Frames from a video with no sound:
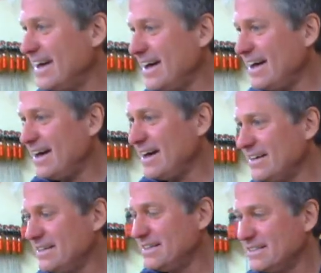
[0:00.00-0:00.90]

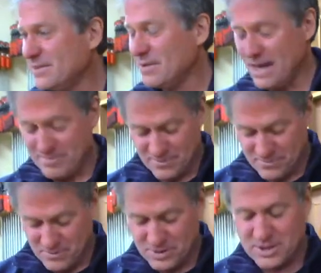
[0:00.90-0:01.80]
Uh, some kind
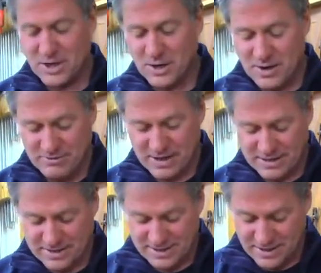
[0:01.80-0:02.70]
of wood dough. I forget
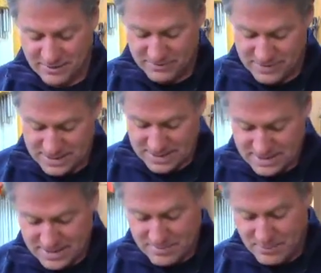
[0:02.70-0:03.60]
that stuff.
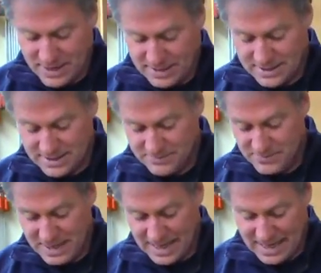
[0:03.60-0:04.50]
But
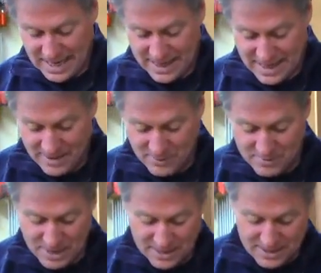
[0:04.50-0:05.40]
then we
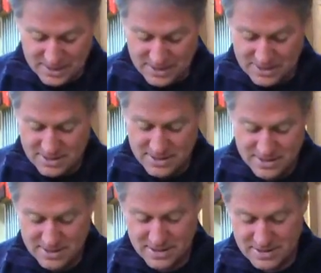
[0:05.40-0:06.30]
made little
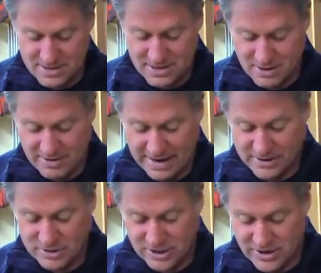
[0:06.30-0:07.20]

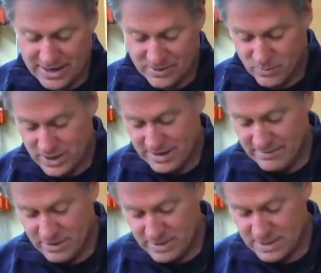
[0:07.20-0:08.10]
craters on it and
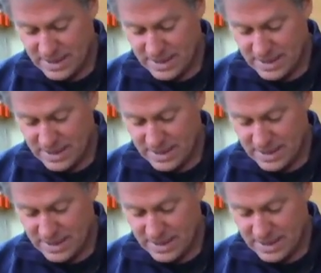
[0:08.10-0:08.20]
whatever,